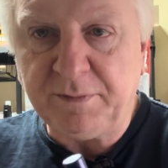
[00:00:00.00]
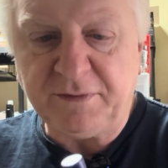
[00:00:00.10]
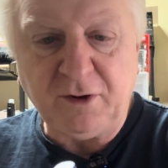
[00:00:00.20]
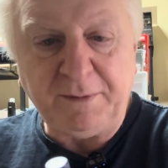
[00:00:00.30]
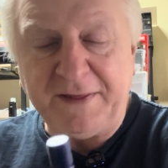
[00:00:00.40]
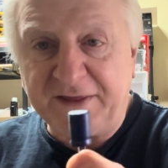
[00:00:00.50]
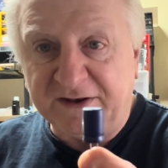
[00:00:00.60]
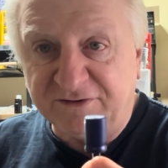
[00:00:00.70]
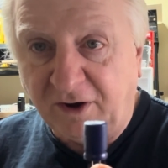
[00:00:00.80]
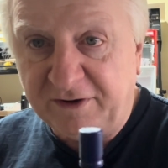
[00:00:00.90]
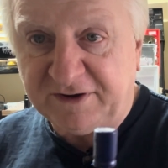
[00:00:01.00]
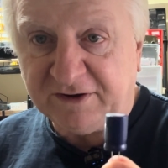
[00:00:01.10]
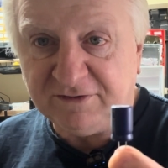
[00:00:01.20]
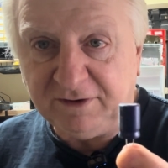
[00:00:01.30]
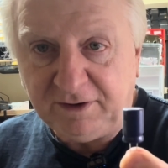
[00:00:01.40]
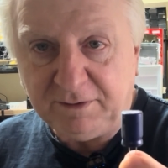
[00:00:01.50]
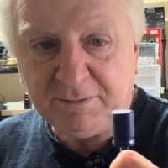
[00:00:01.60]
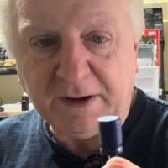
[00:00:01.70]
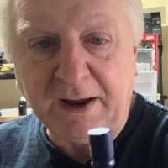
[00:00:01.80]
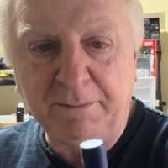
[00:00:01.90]
they're about that size actually,
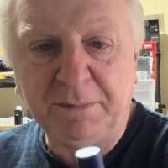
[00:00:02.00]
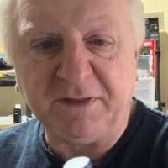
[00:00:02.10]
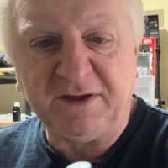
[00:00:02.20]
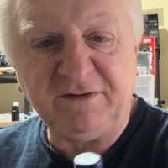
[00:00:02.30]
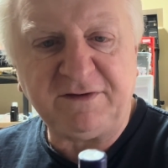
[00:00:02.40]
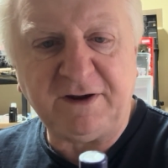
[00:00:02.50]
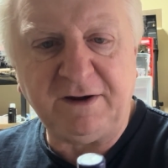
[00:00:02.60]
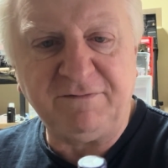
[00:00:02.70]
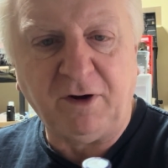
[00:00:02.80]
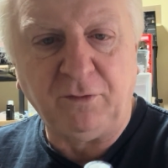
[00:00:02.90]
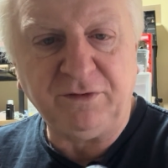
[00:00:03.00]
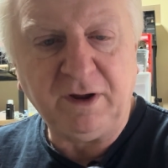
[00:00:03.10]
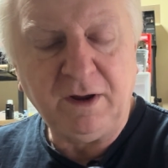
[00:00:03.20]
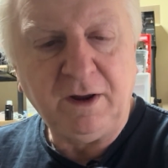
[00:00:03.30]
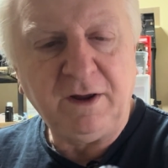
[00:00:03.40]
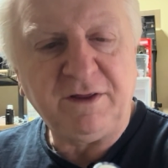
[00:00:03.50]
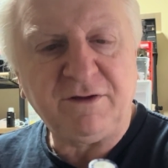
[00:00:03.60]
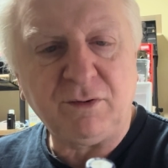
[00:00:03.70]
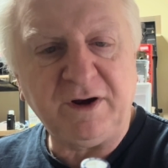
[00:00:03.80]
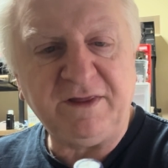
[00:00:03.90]
but these are 10 volt,
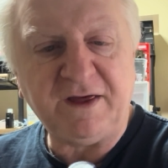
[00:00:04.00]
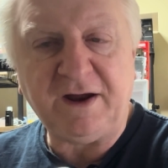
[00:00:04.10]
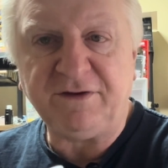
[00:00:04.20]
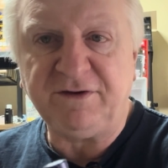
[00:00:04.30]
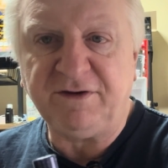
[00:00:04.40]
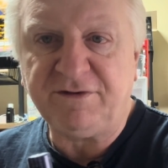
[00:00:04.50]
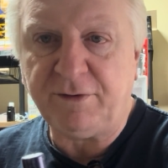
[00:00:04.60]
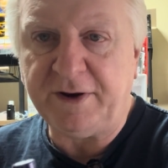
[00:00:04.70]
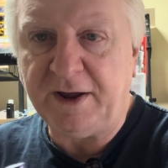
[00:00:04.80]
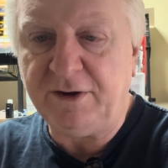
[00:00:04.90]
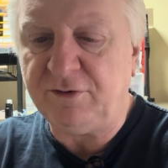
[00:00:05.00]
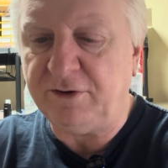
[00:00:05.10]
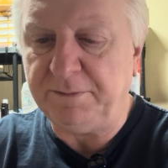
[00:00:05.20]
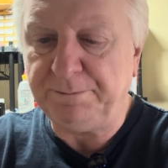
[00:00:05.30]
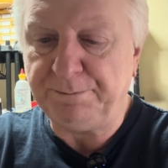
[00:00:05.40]
3300.